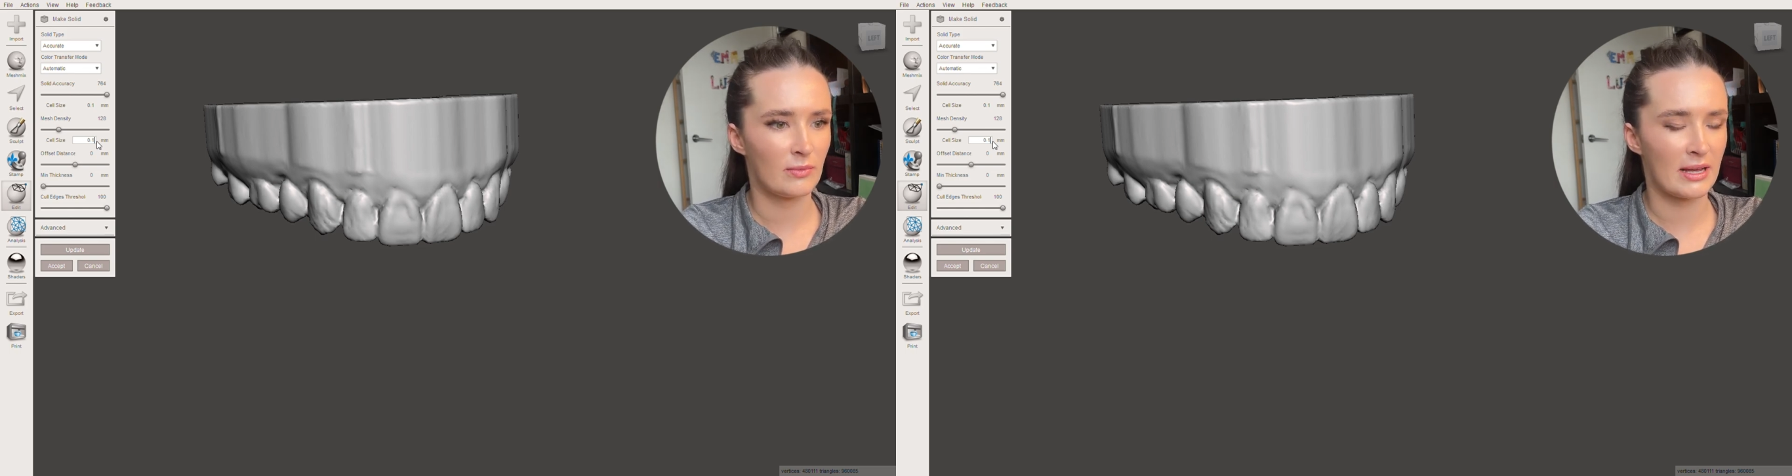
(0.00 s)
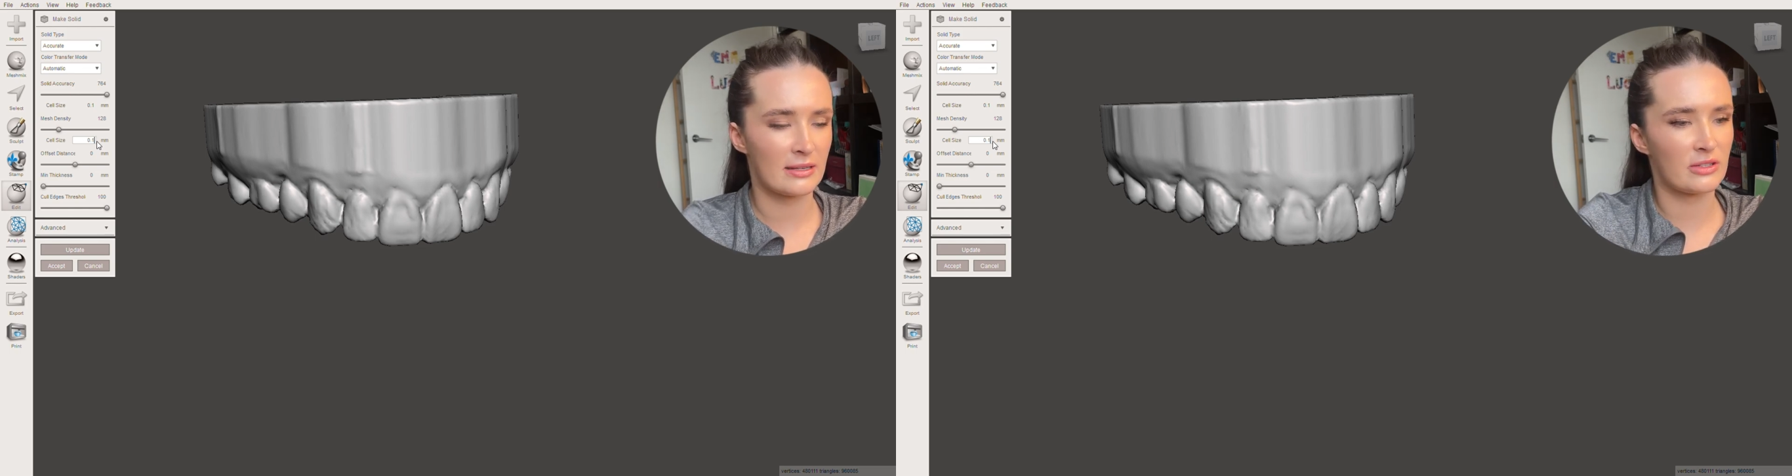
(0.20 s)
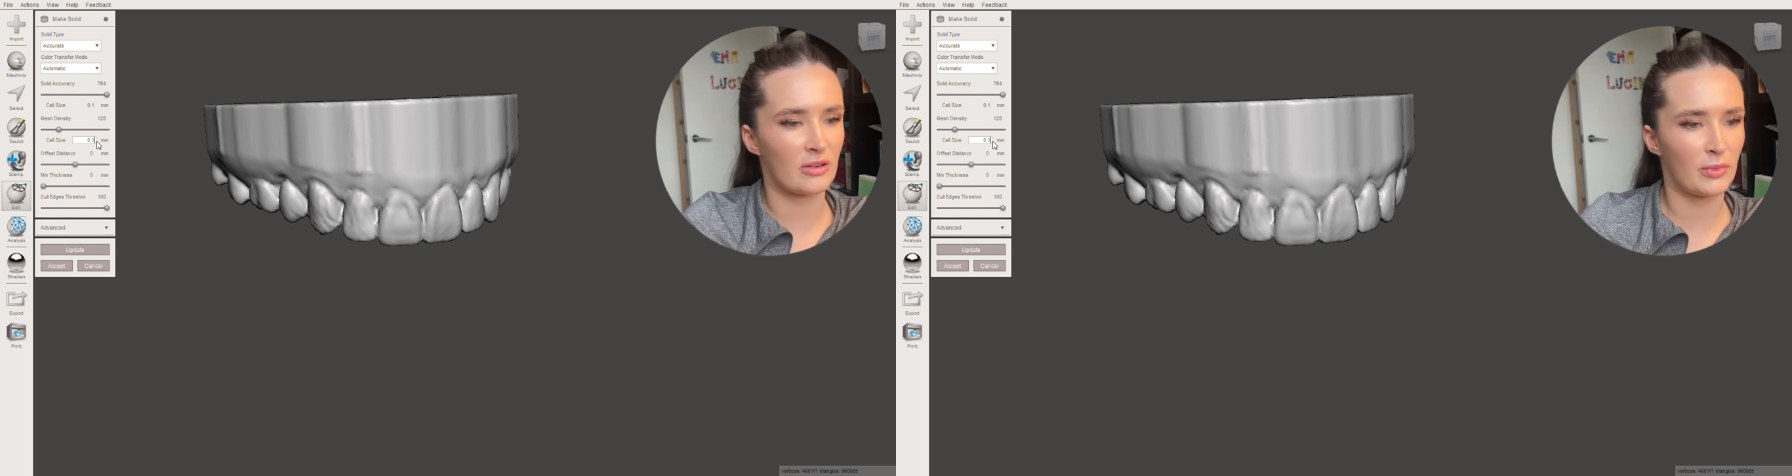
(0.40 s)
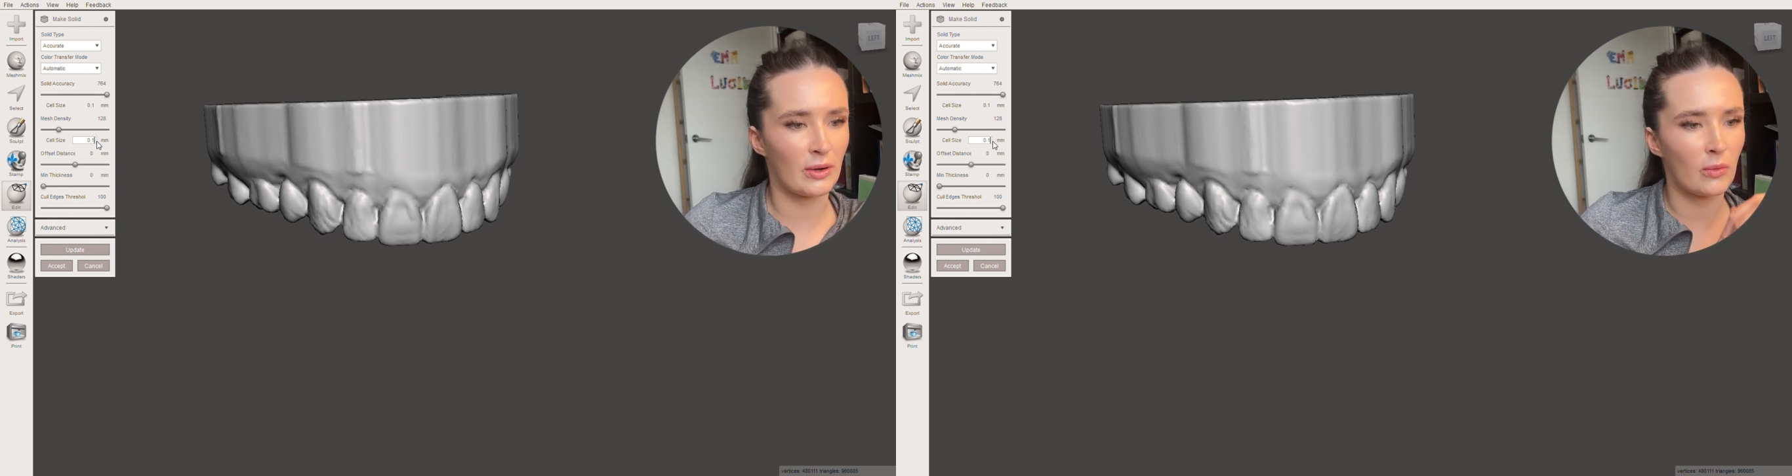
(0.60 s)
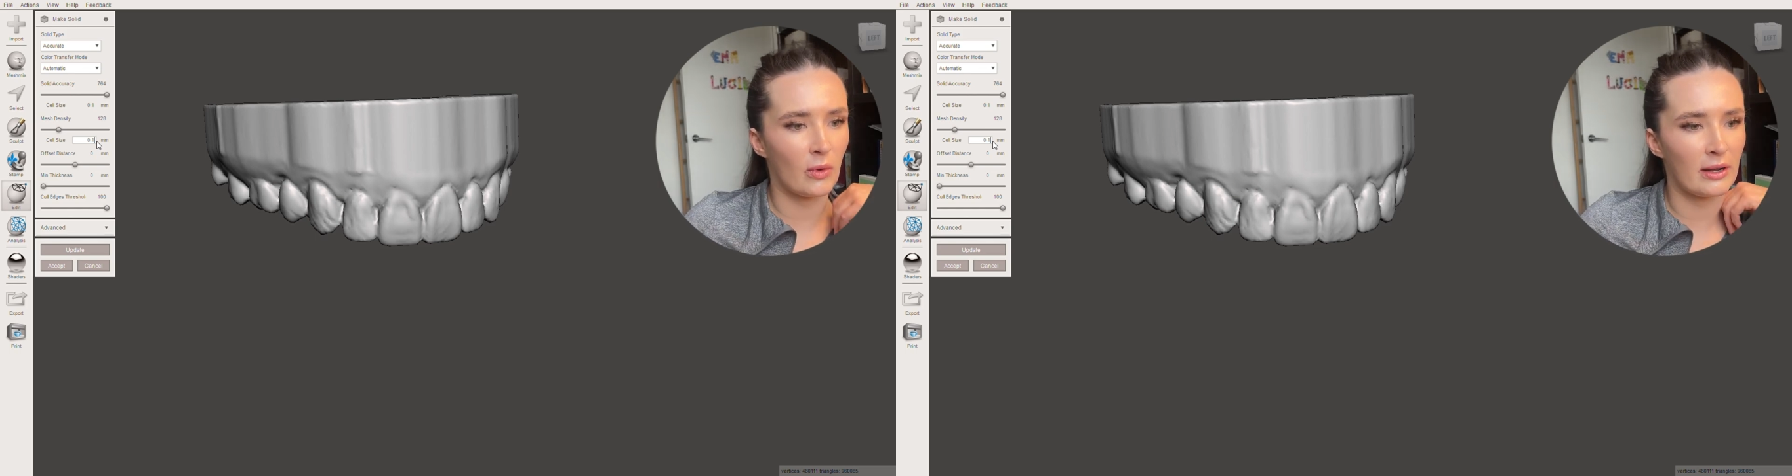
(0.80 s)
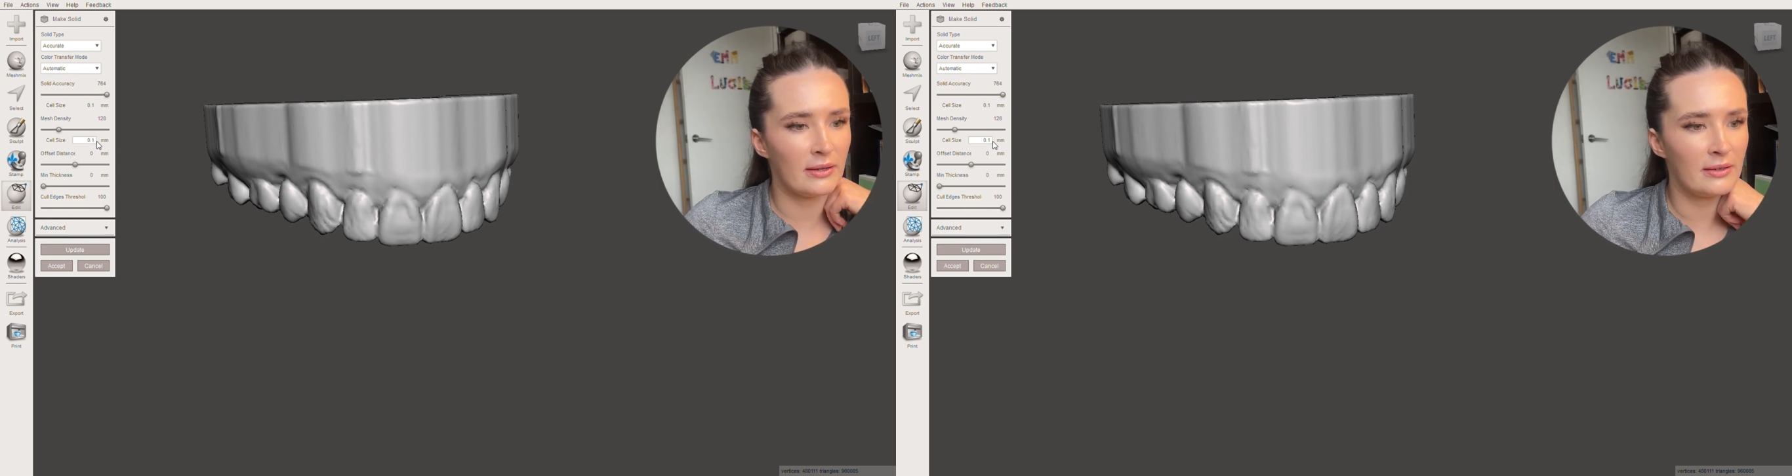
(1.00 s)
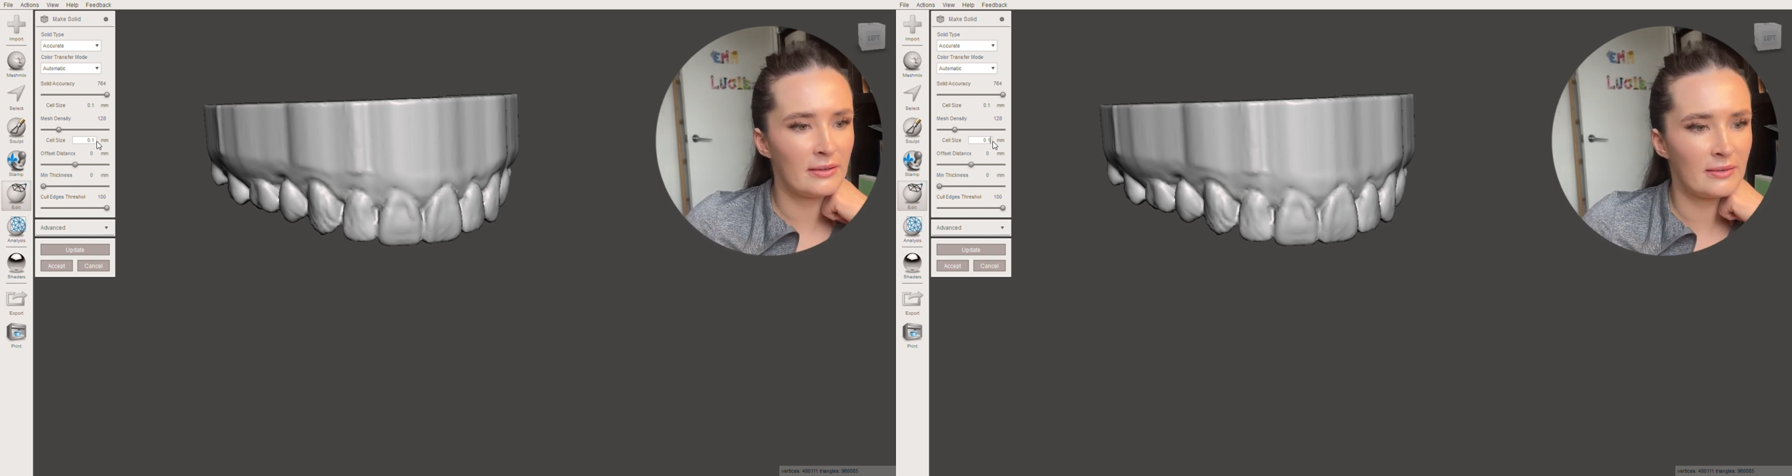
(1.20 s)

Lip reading: make it 0.1.